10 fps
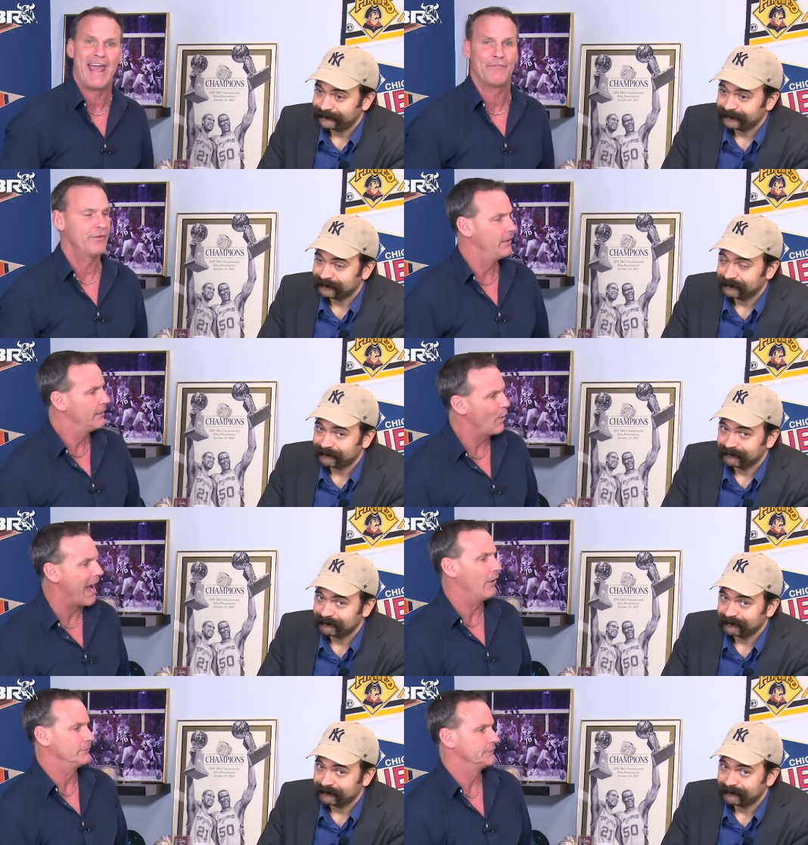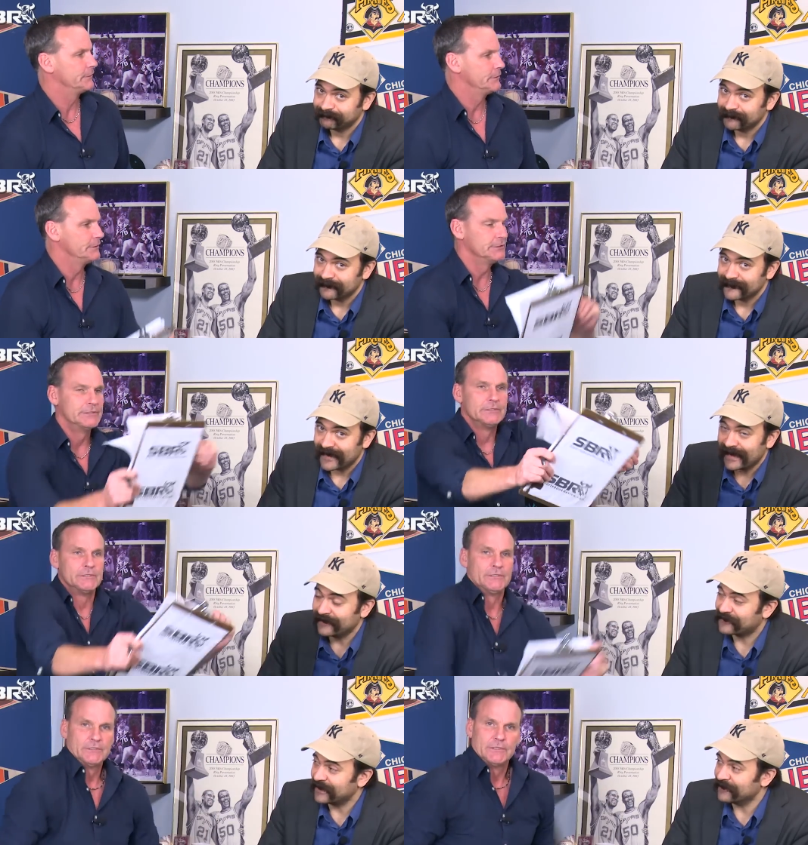Speaker 1: half. Wow.
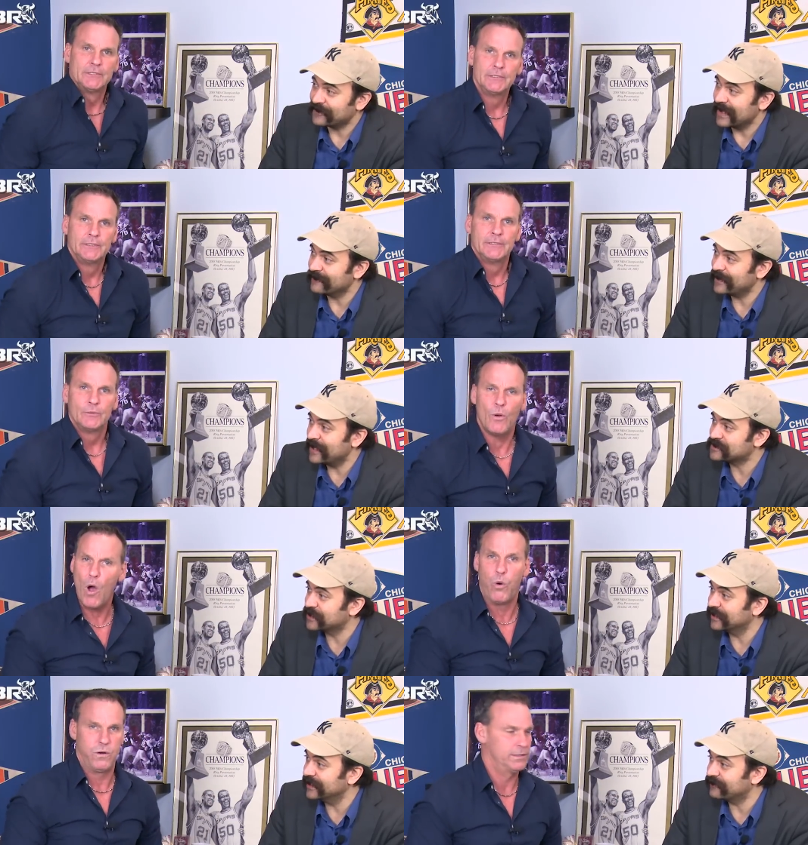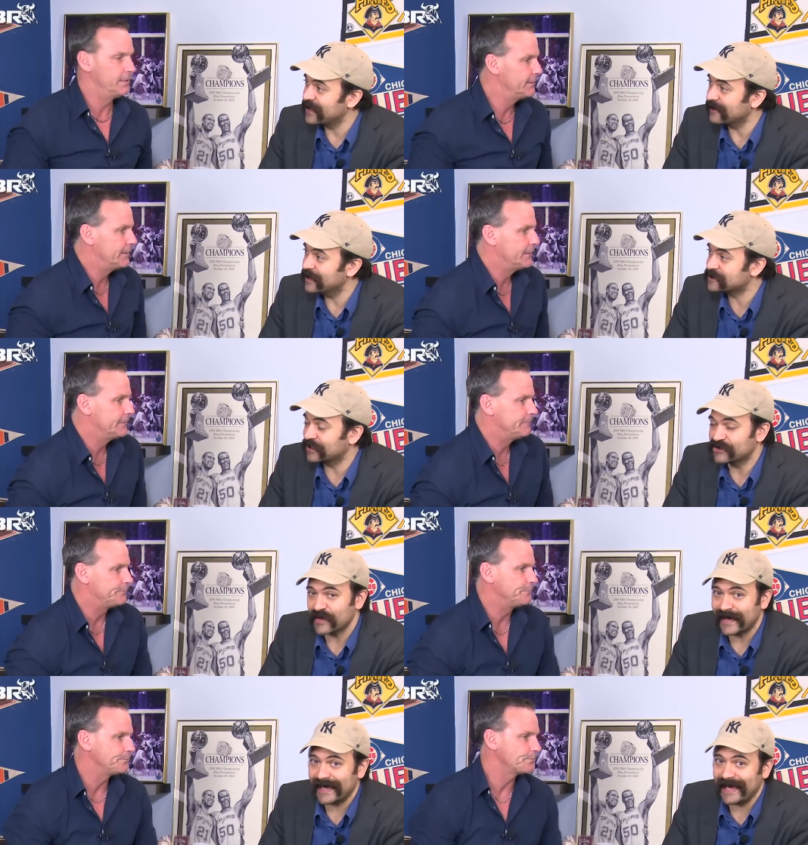And if the NBA is going to
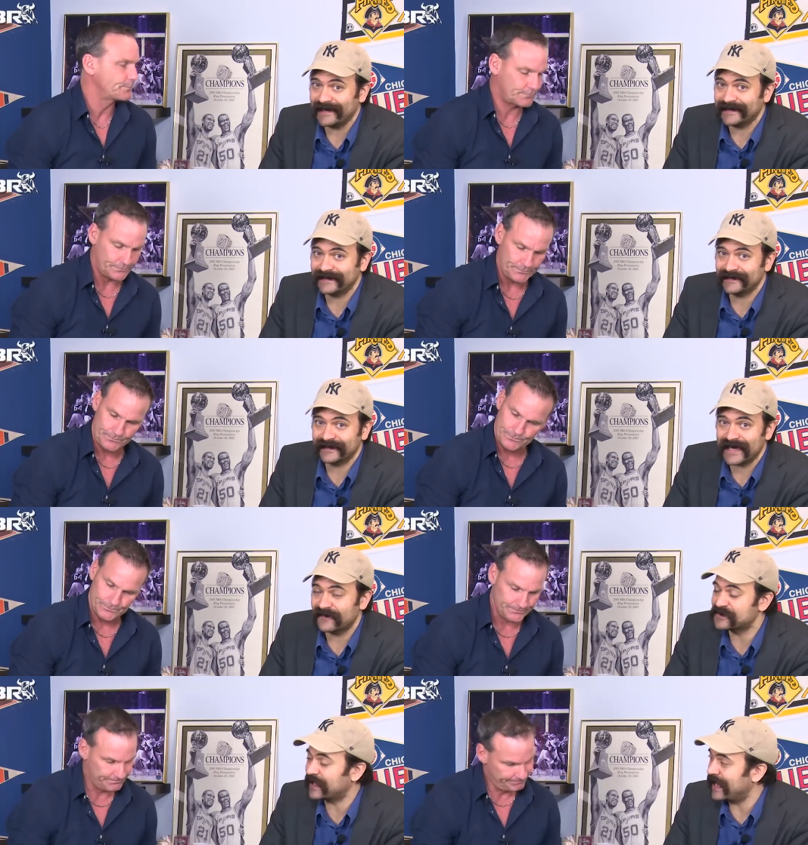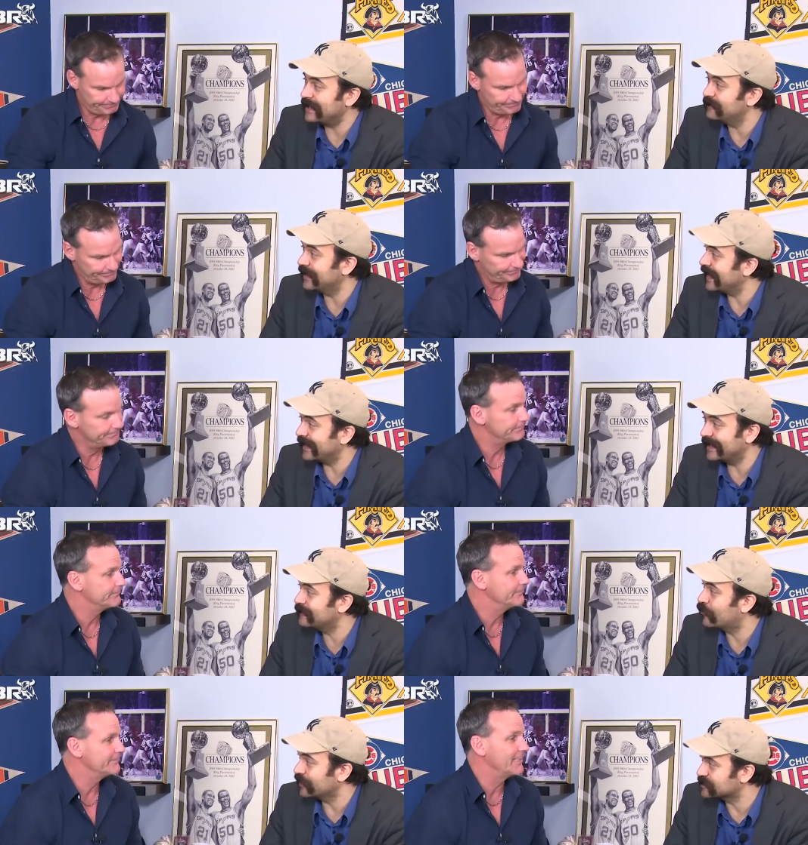try to hand the Cavs a game at
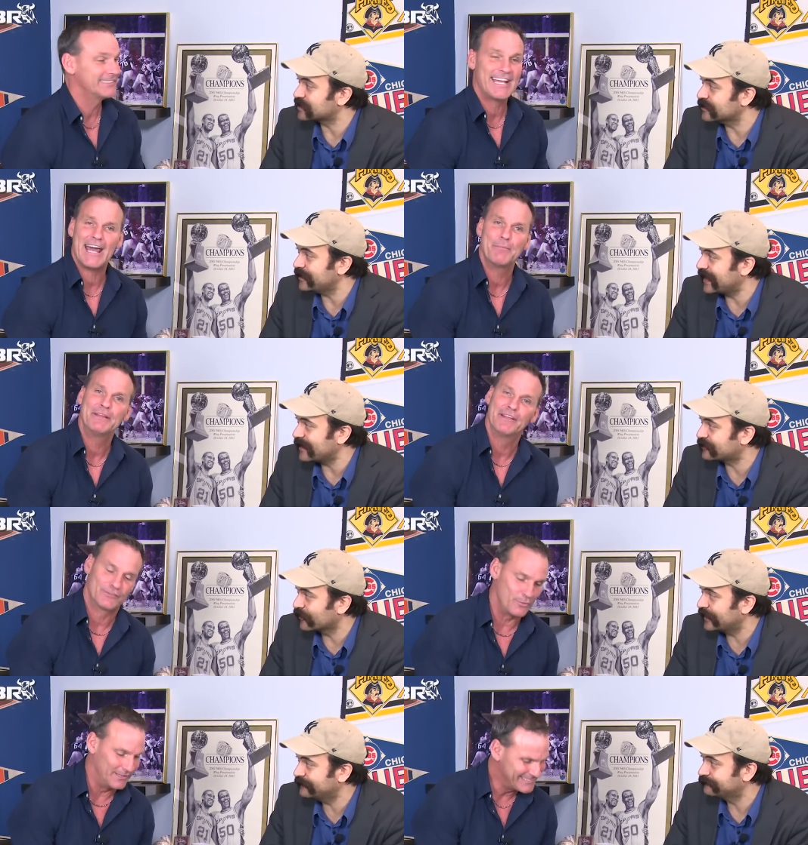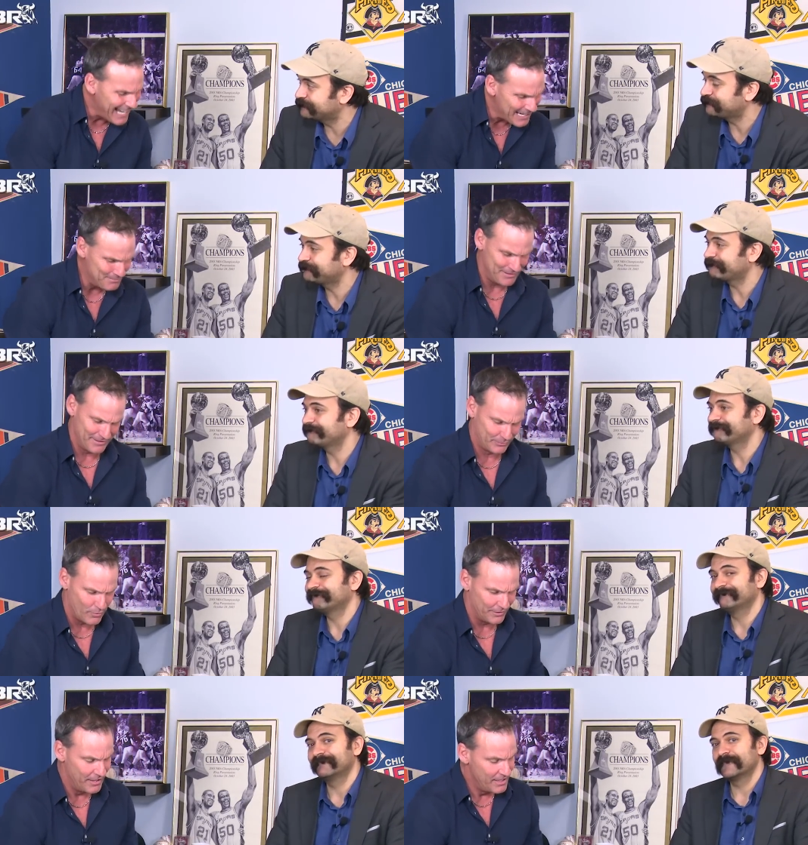any
Speaker 2: point, it's going to be Game 3. It's got to be this
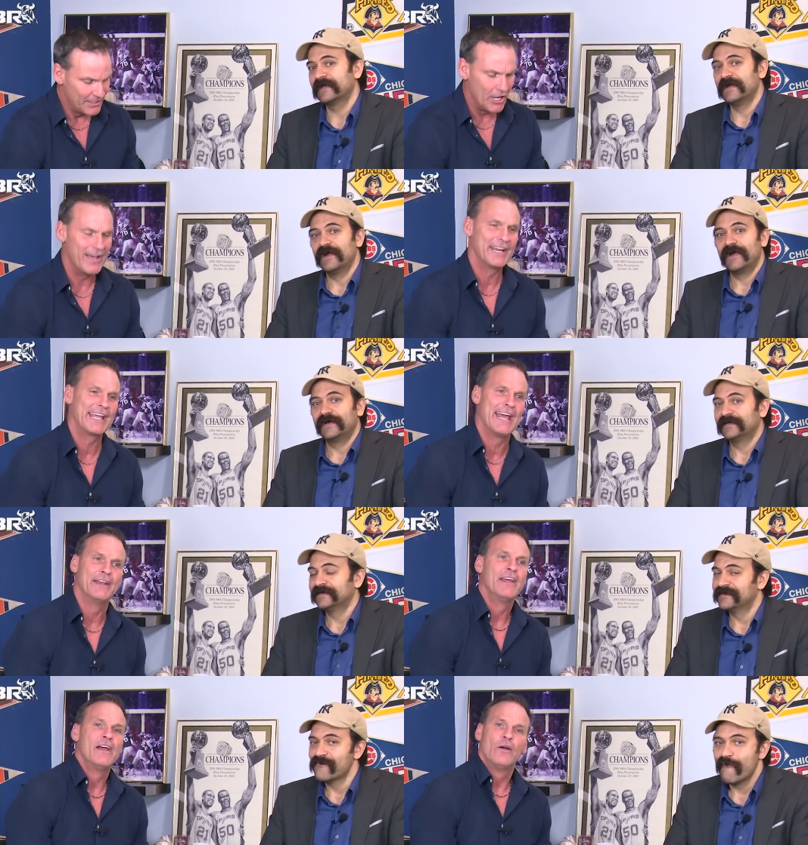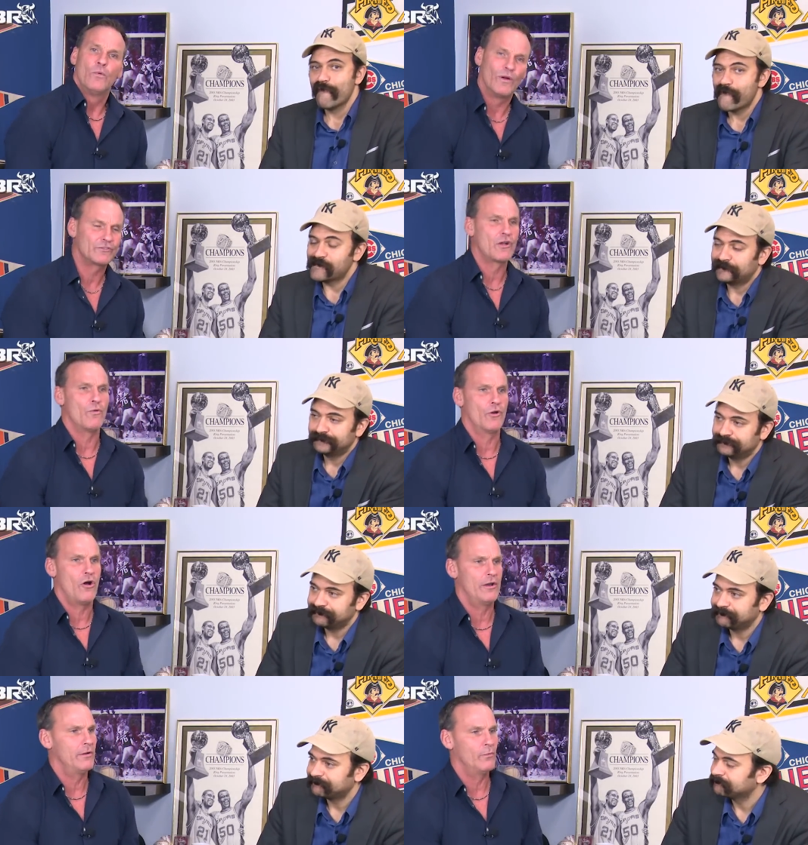one. You know, and again, what's going
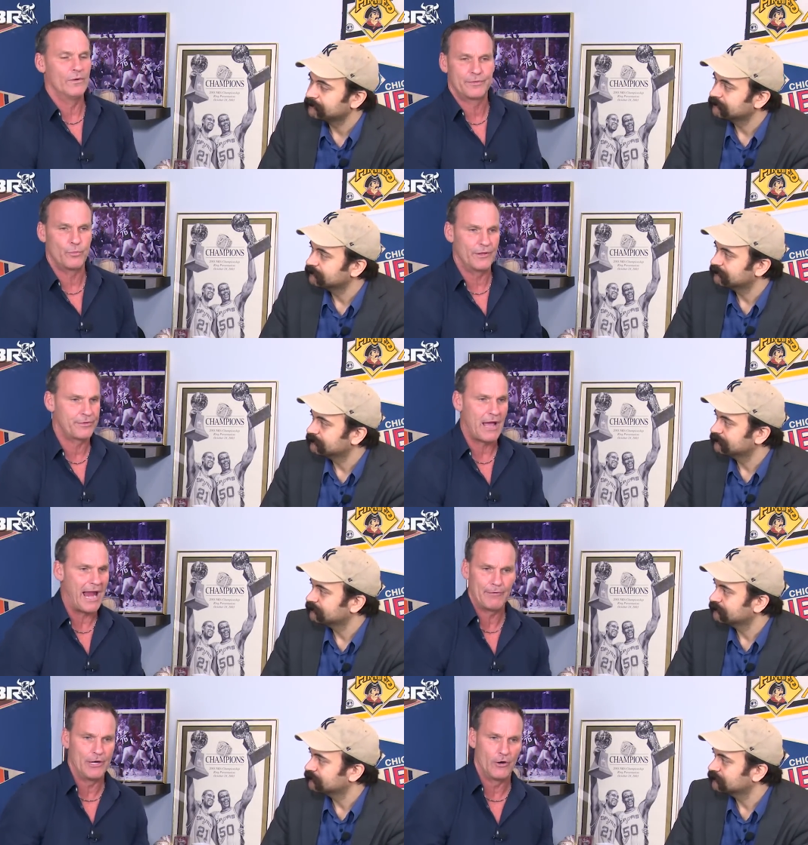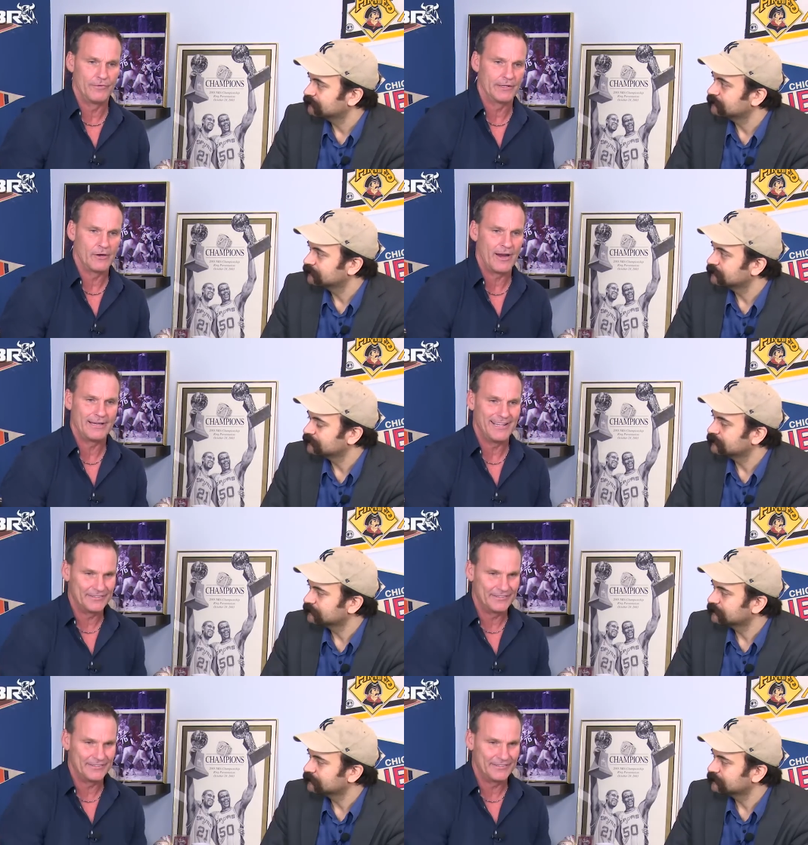on with Kyrie Irving, all right?